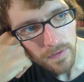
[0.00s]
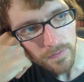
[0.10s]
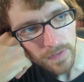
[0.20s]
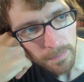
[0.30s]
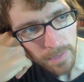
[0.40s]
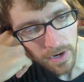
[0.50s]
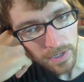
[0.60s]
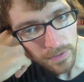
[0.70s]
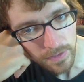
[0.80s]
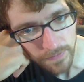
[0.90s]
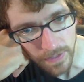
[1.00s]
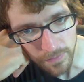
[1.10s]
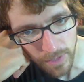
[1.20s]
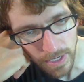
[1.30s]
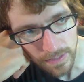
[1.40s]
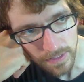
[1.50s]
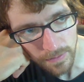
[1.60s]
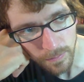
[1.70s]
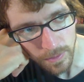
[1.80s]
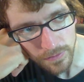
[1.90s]
vampire hunter to fight Dracula
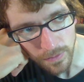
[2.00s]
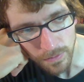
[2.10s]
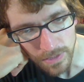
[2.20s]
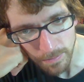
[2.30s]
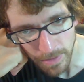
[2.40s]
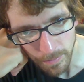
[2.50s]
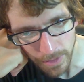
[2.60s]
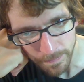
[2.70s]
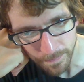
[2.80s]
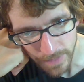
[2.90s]
was Sonia Belmont.